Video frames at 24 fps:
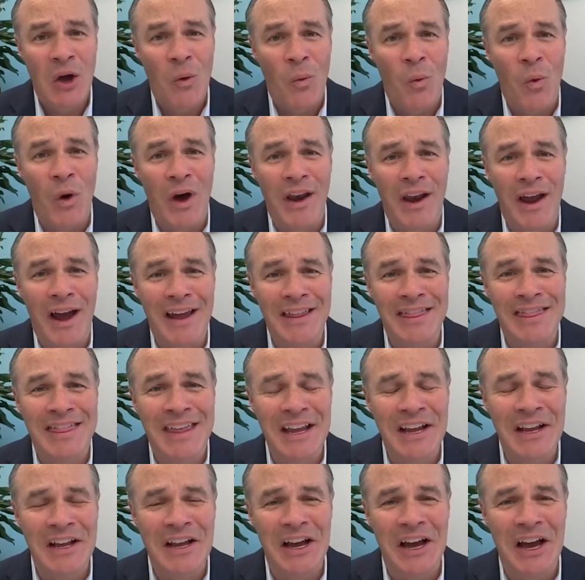What I
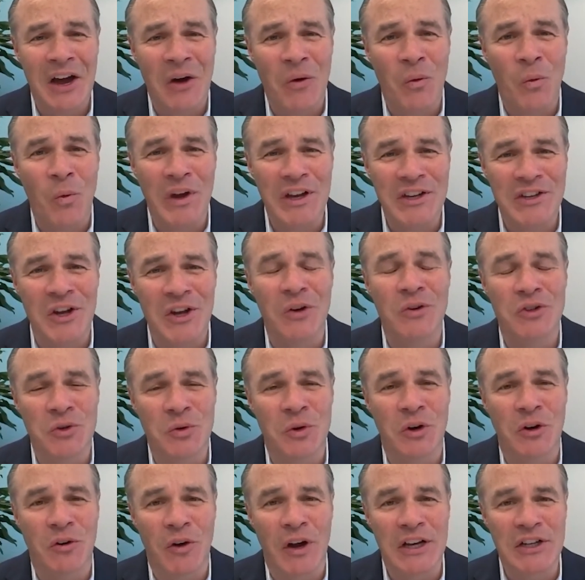think we don't
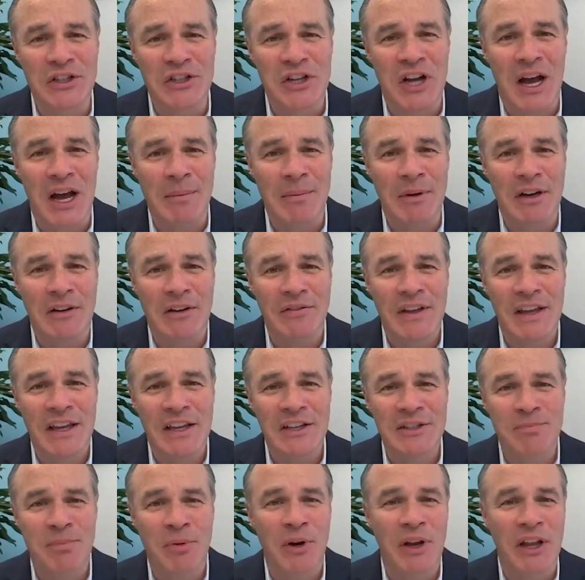do a great job of
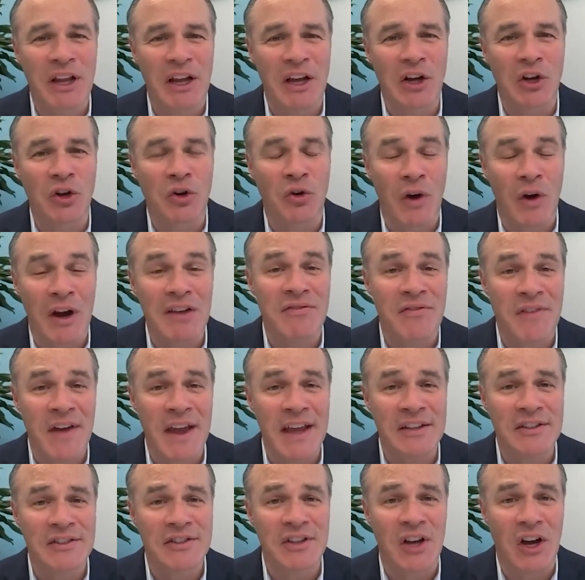is putting a great
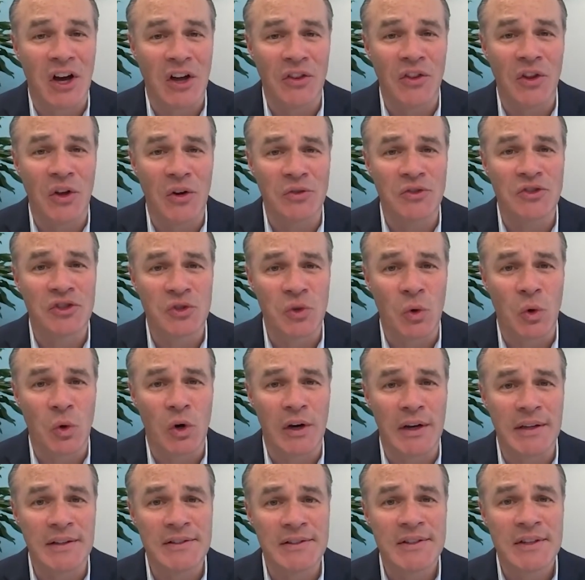face on those
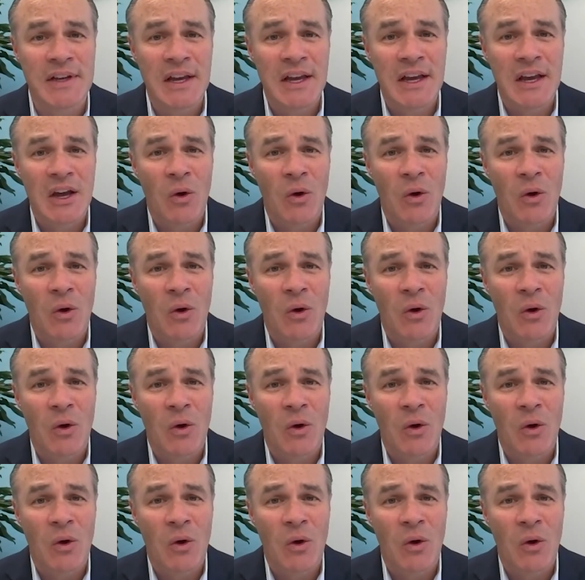stories.